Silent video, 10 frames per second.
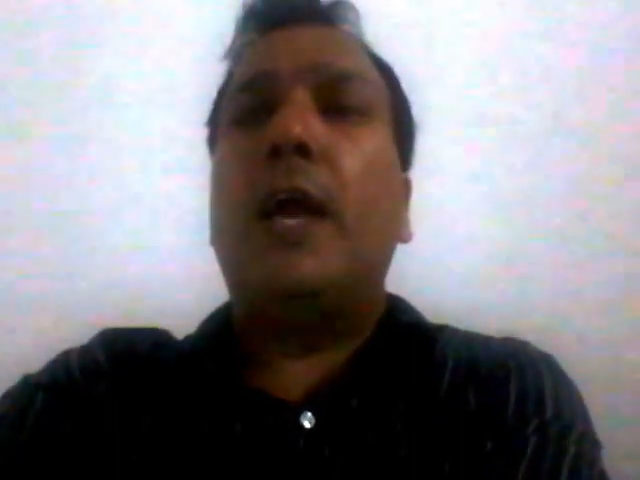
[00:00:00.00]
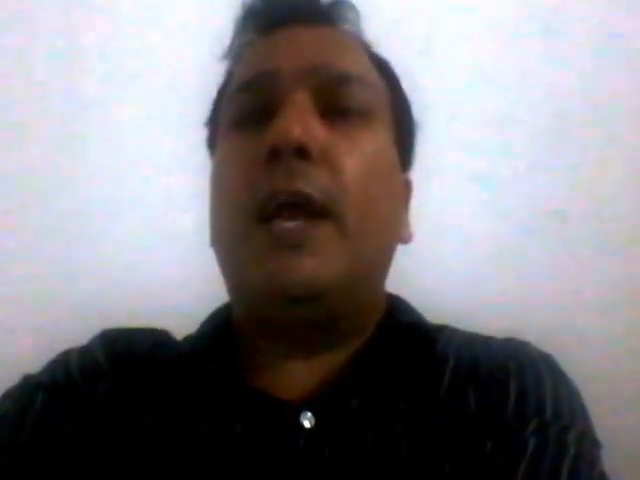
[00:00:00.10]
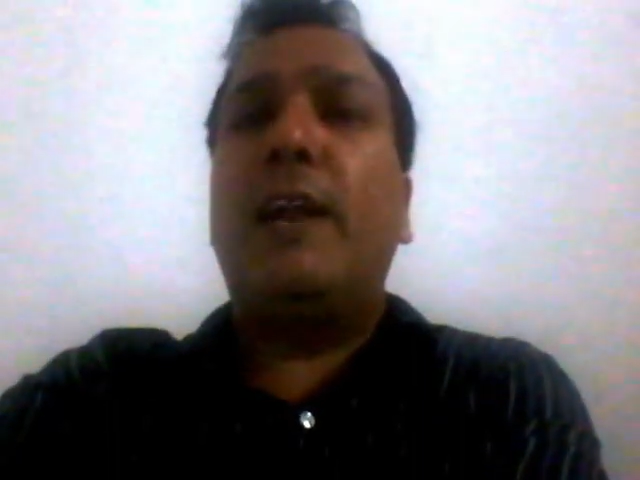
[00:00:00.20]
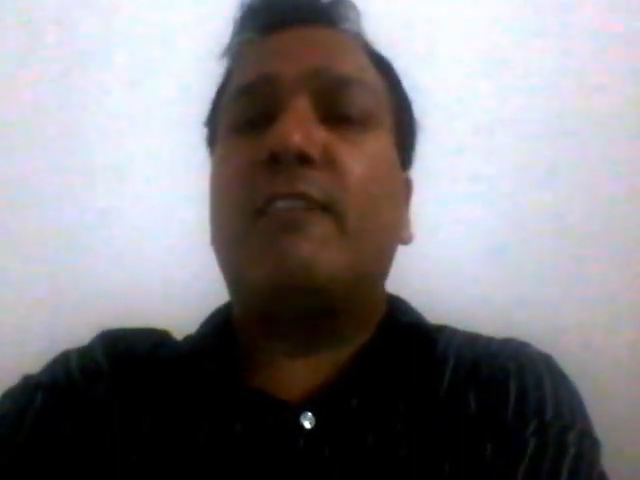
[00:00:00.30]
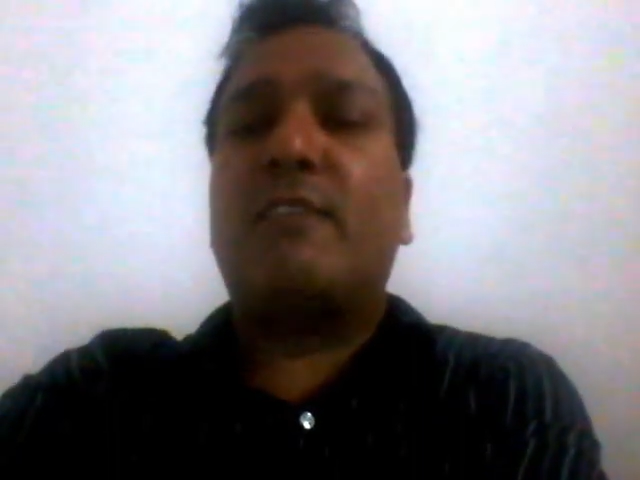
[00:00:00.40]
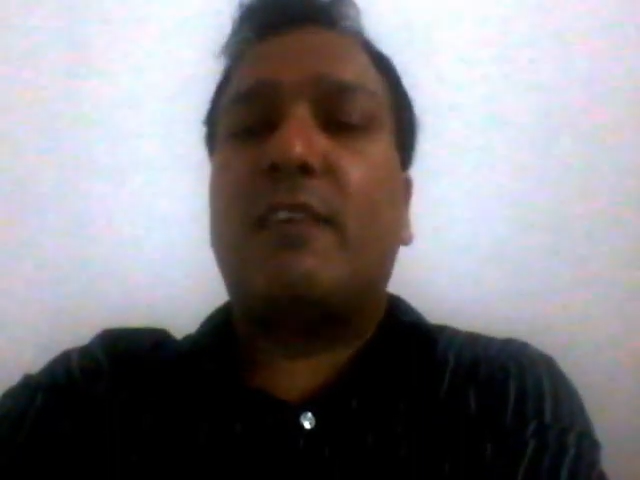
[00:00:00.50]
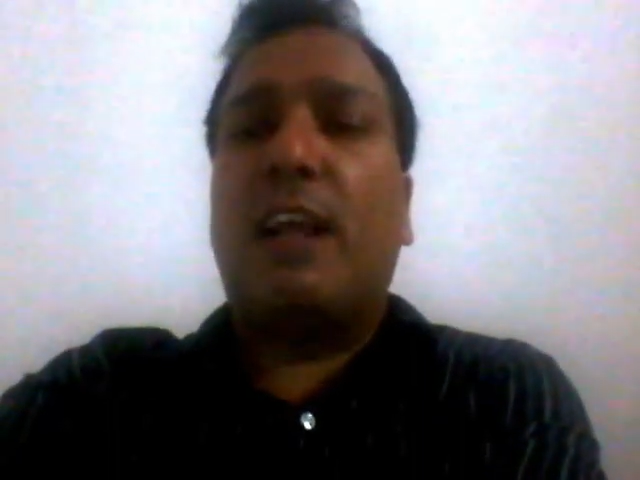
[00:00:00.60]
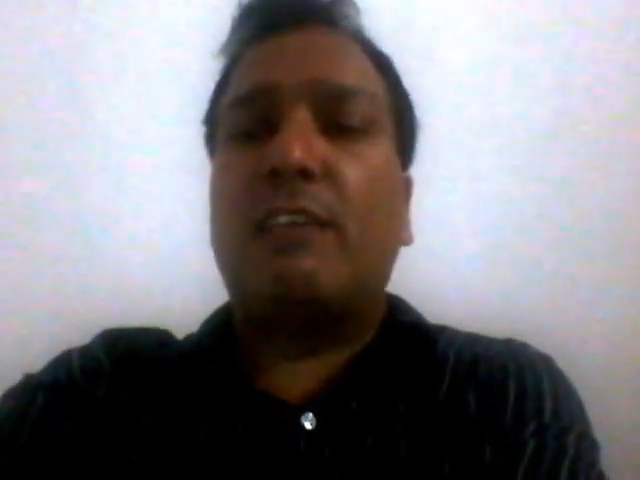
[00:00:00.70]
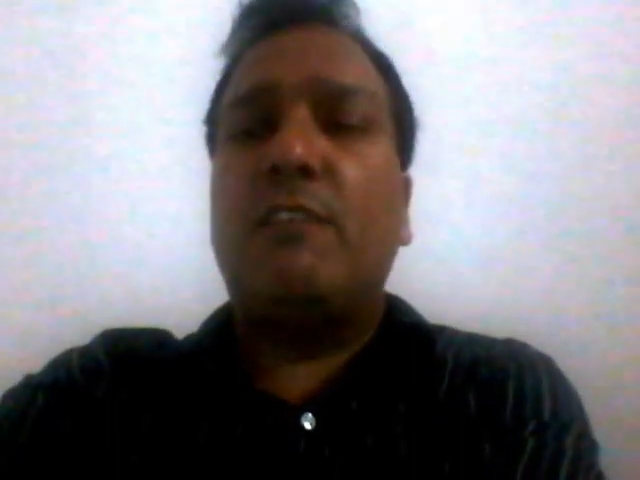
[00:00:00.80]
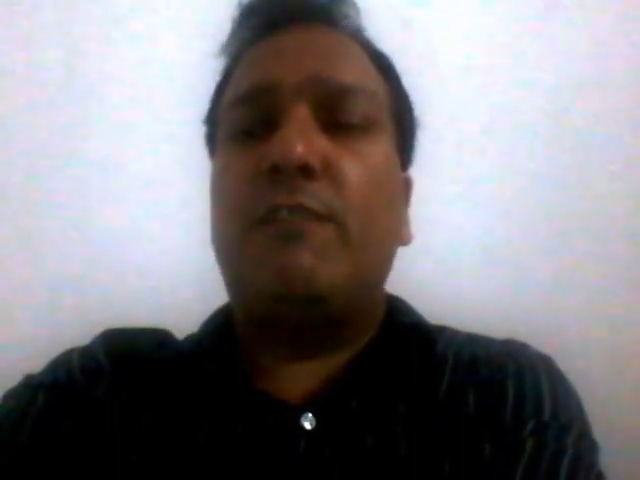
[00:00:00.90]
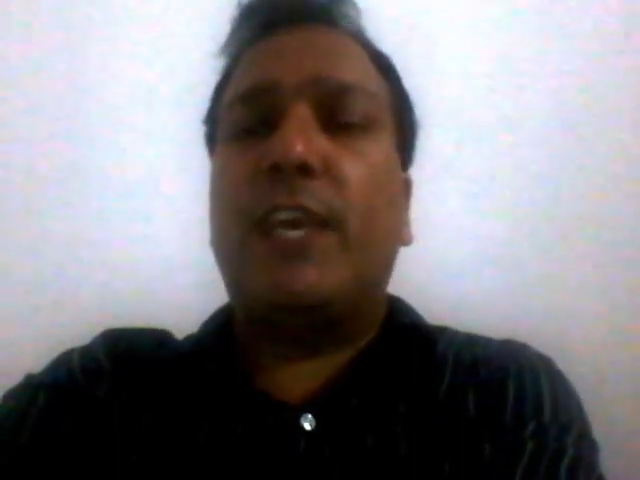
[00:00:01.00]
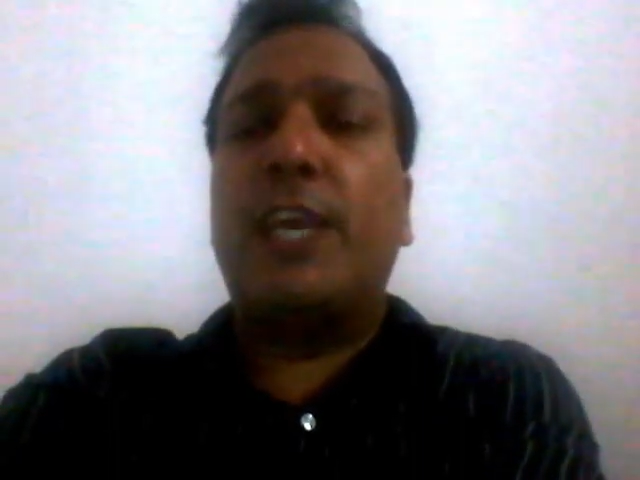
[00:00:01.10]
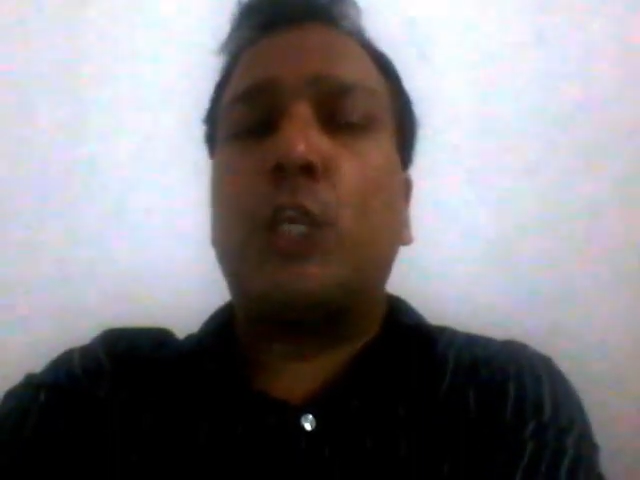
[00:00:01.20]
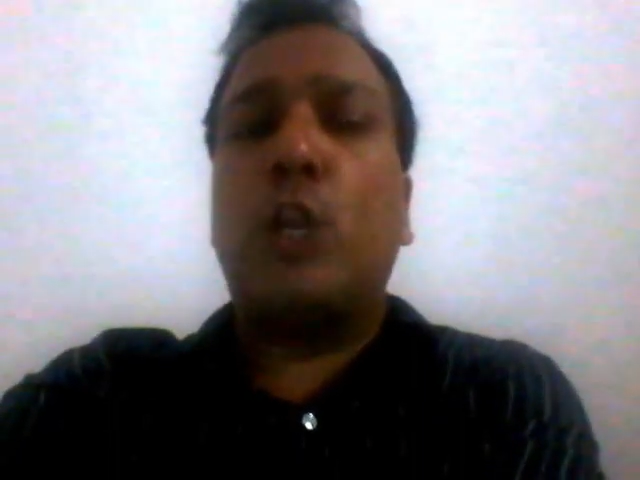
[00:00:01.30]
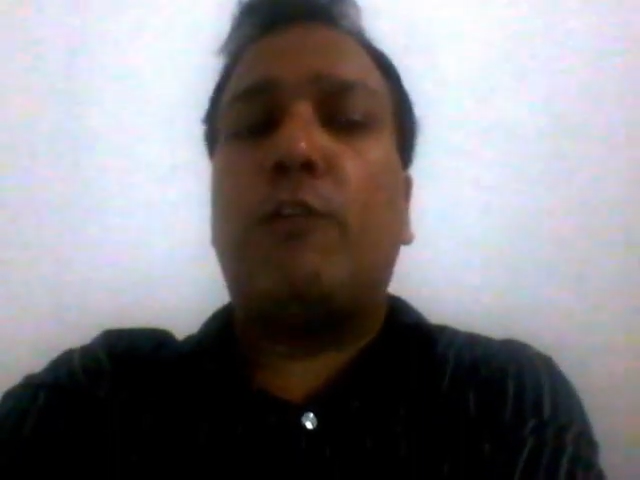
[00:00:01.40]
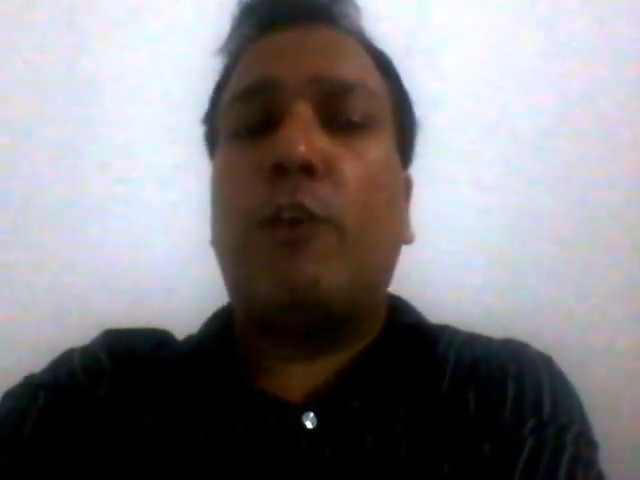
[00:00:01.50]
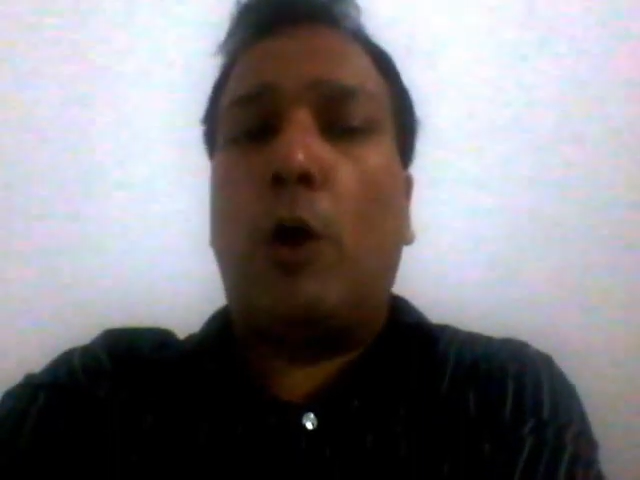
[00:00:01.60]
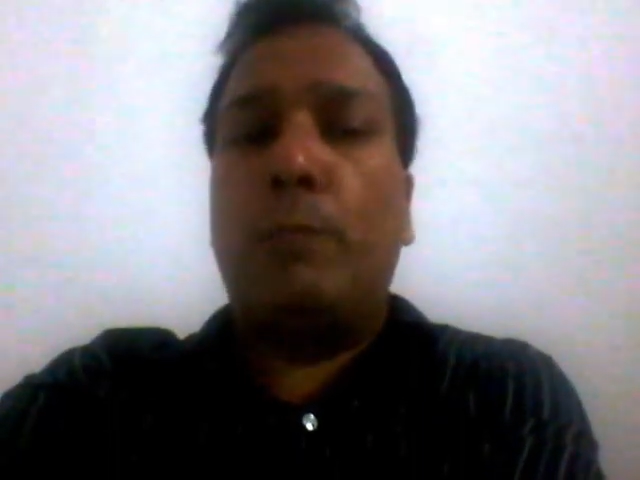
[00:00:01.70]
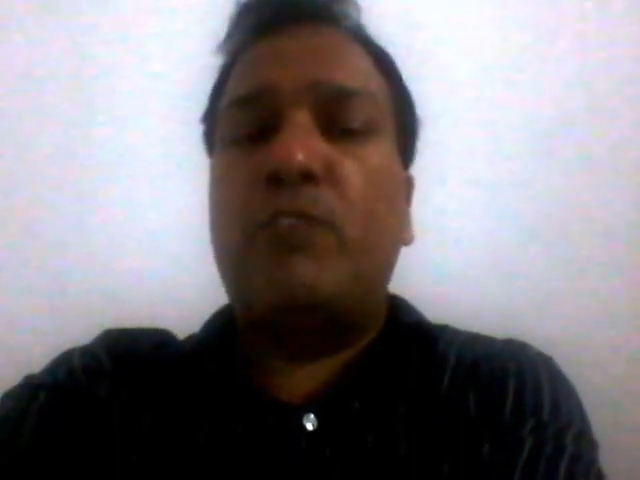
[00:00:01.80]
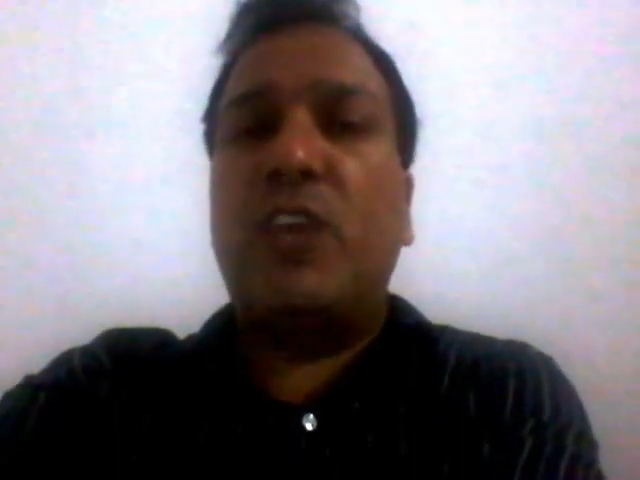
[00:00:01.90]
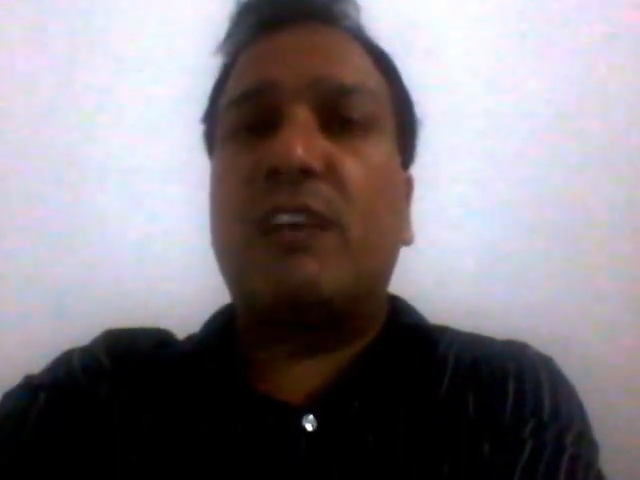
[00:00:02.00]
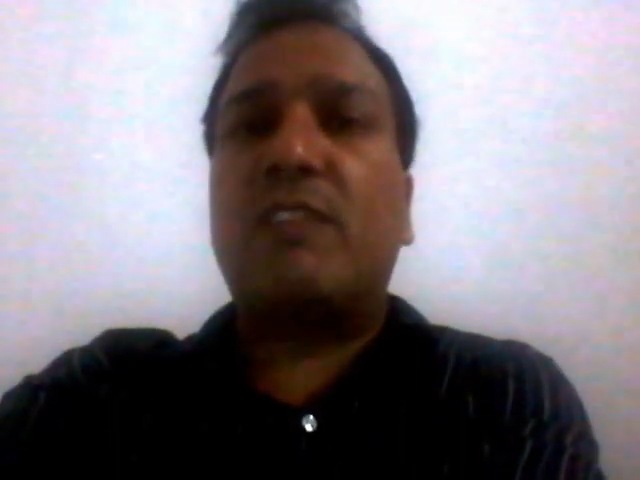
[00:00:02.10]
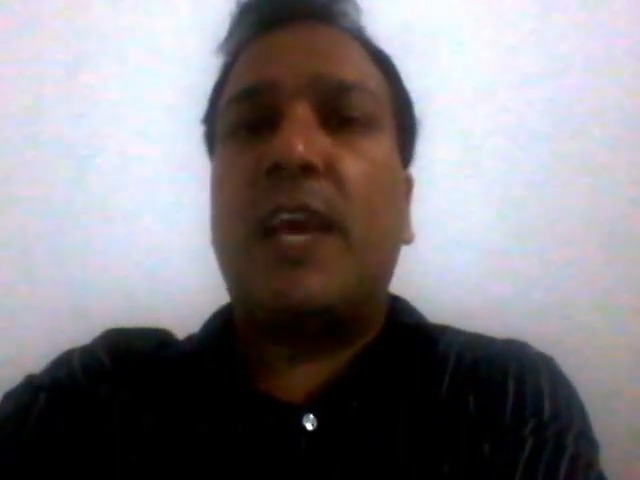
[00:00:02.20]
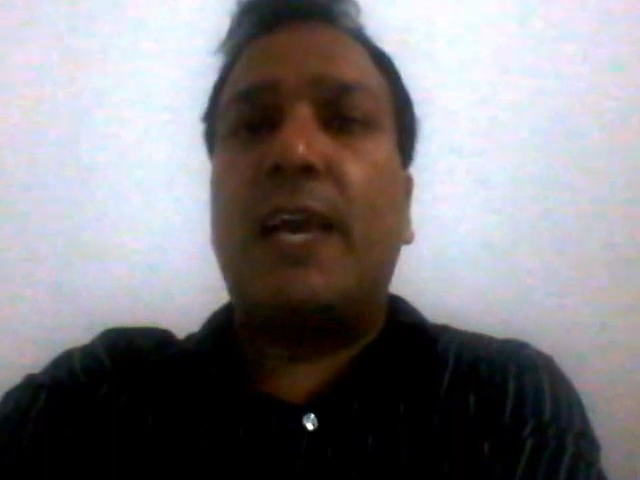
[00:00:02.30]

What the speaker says: its classification of objects,